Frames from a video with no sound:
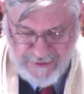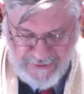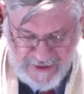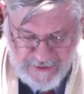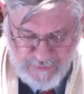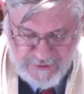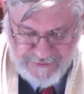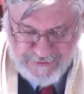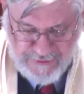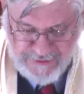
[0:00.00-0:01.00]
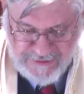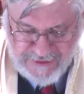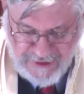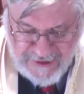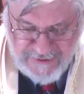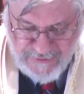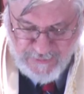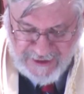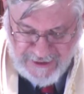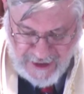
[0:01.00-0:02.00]
that it was to discuss
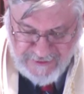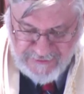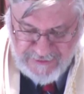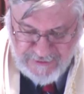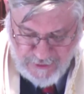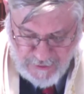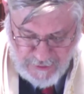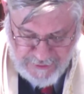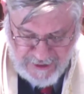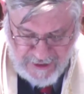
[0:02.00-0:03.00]
what Nazis called